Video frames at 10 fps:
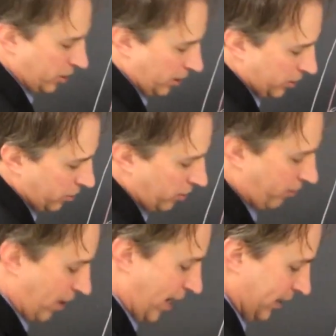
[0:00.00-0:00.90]
into the
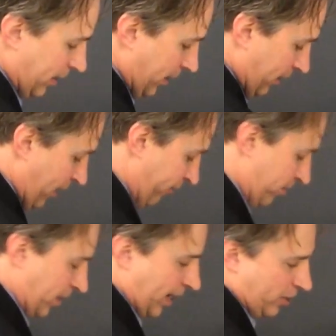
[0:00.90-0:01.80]
right and
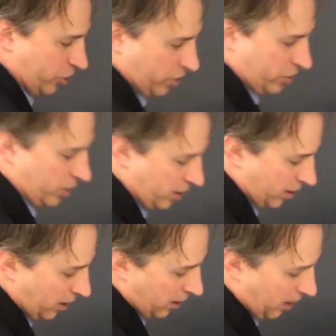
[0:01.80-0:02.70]
left branches
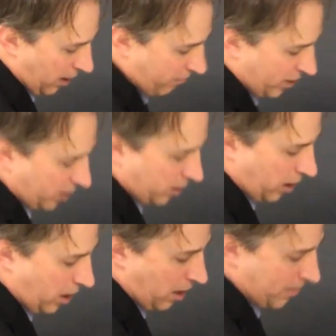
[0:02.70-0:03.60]
of the
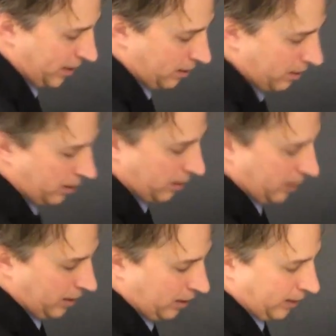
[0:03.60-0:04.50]
common
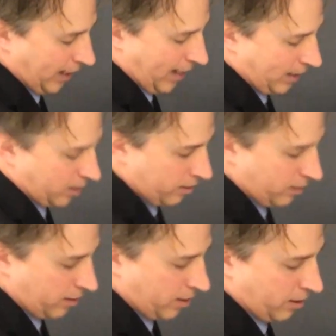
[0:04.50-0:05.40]
iliac
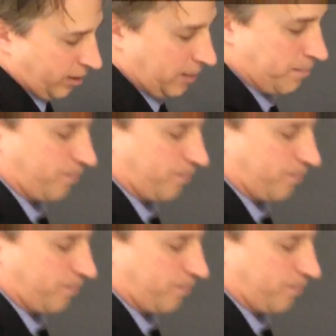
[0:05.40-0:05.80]
artery.